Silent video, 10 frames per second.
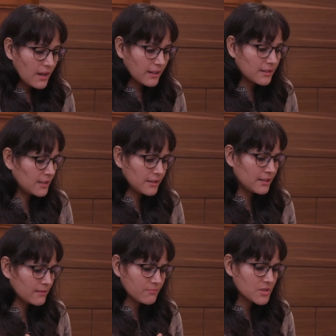And
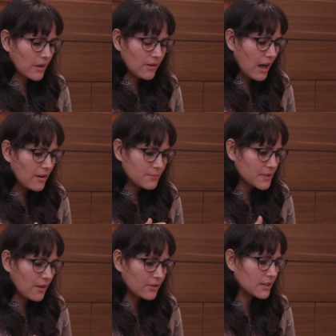clearly,
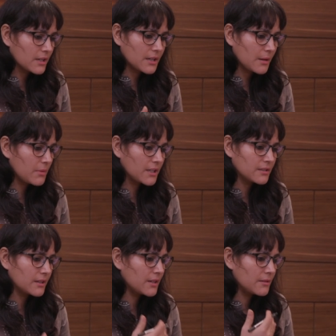Savarkar,
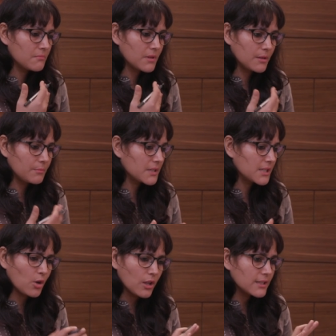Ambedkar,
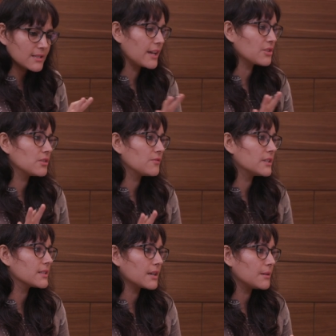Patel, all these national
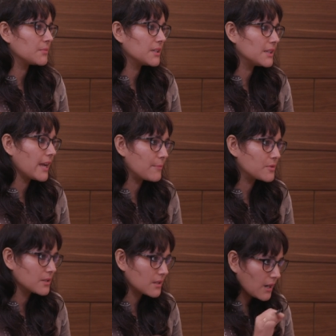figures are completely
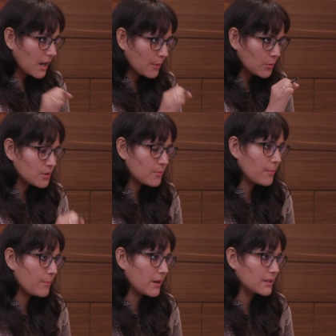absent. I want to
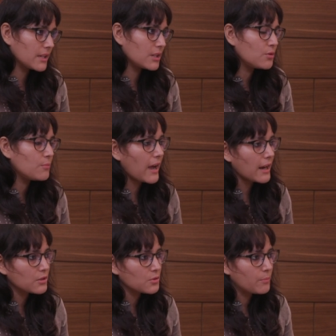take you
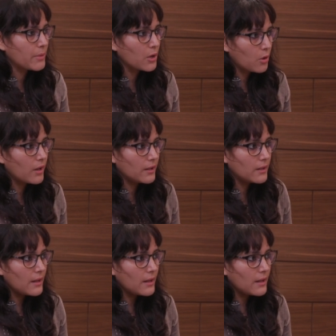back to Bengal.